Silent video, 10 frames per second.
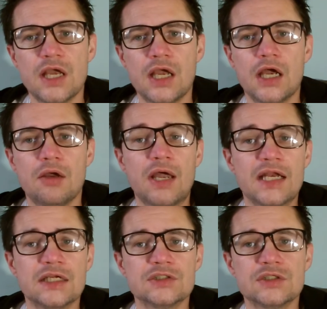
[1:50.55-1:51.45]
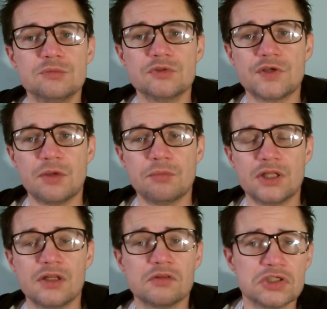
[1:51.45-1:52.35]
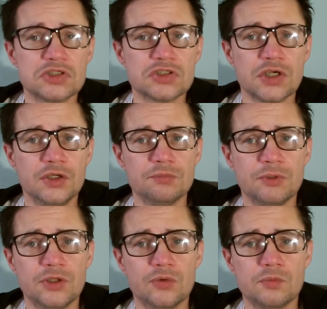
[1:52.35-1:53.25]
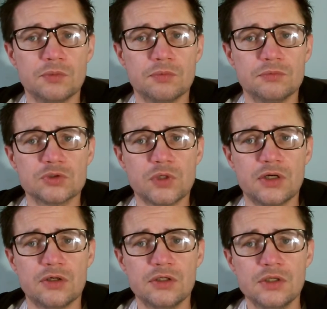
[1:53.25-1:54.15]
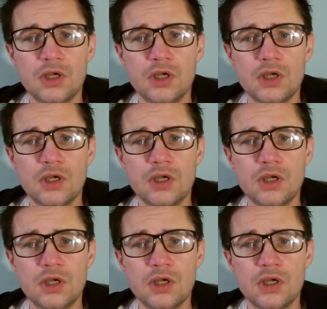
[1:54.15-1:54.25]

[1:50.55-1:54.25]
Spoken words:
and in terms of gaming, this is going to be your problem as well.